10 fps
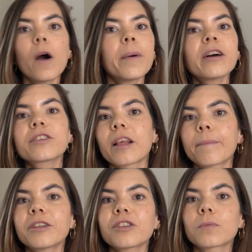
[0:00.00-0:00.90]
Oh my gosh, while
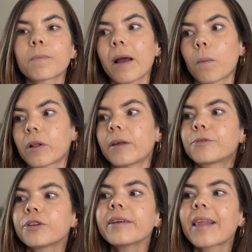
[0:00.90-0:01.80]

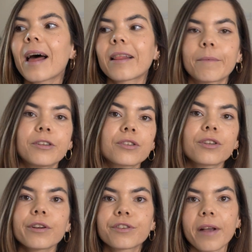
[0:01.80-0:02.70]
I'm doing that, let me
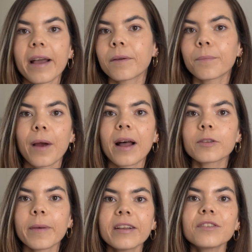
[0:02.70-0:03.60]
just go check and
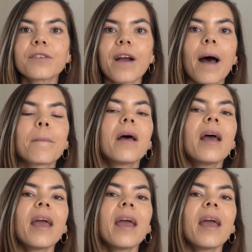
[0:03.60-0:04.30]
browse my Instagram.